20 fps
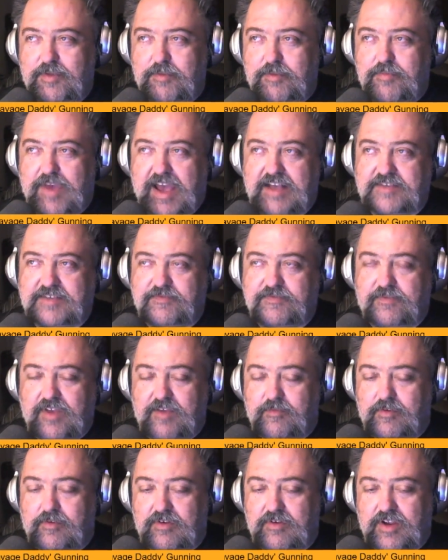past
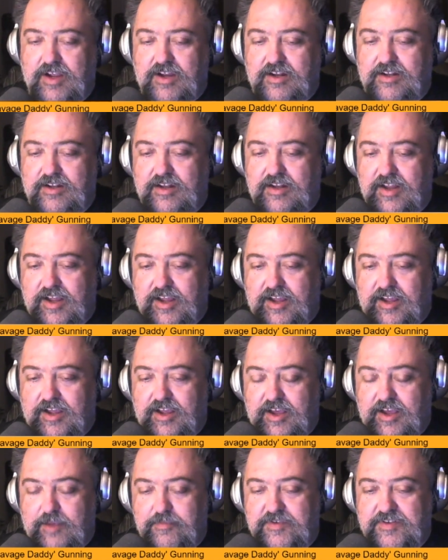flavor in a
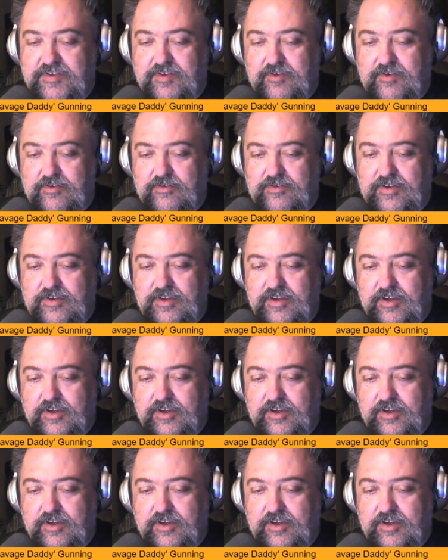episode